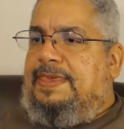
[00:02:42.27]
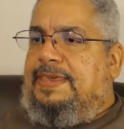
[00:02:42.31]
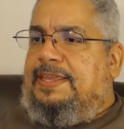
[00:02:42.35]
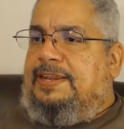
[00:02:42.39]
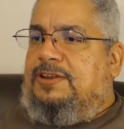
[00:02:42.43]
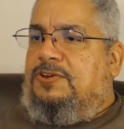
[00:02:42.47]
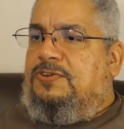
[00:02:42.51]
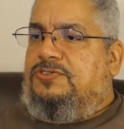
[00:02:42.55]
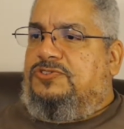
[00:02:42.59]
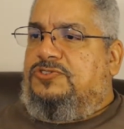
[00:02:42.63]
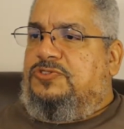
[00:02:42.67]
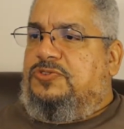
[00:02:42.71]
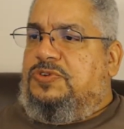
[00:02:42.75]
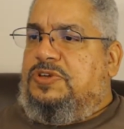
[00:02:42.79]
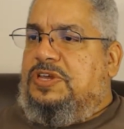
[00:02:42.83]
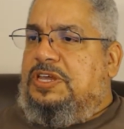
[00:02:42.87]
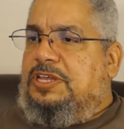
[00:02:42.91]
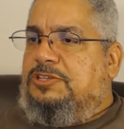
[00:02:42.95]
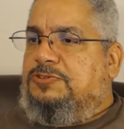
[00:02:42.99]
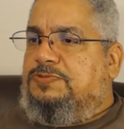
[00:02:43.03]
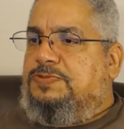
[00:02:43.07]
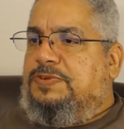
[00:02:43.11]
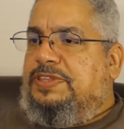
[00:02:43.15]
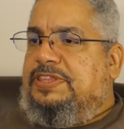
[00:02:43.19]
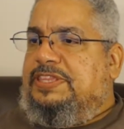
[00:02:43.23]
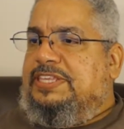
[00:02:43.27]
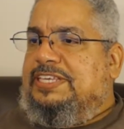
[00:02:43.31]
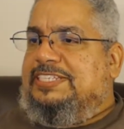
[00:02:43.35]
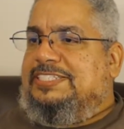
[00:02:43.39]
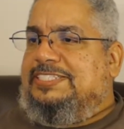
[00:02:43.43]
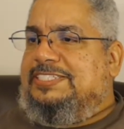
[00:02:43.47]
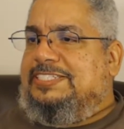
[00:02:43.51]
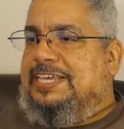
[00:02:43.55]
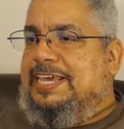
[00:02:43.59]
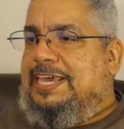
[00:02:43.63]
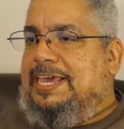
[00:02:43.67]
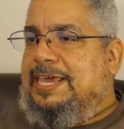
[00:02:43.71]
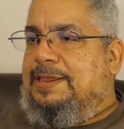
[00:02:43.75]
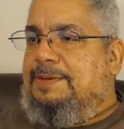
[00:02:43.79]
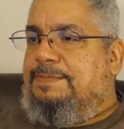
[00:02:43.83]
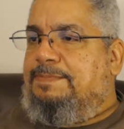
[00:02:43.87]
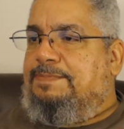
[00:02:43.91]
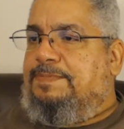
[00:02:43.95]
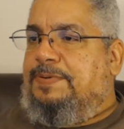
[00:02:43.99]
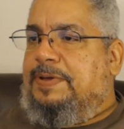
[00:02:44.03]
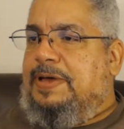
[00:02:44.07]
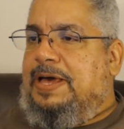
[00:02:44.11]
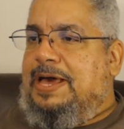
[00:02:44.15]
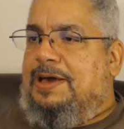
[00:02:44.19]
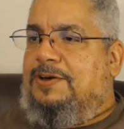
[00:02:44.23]
It also comes with these
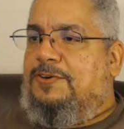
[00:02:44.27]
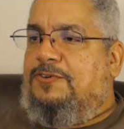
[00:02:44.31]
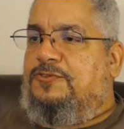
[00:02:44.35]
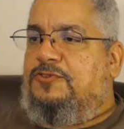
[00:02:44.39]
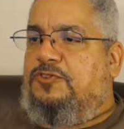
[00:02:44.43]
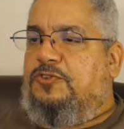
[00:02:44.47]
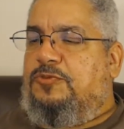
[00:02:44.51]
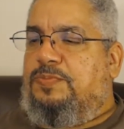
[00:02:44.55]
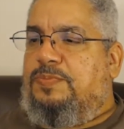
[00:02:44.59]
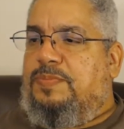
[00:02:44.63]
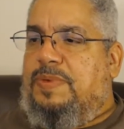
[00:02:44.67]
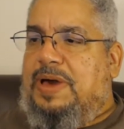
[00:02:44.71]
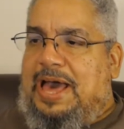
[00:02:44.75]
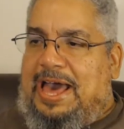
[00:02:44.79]
10 powerful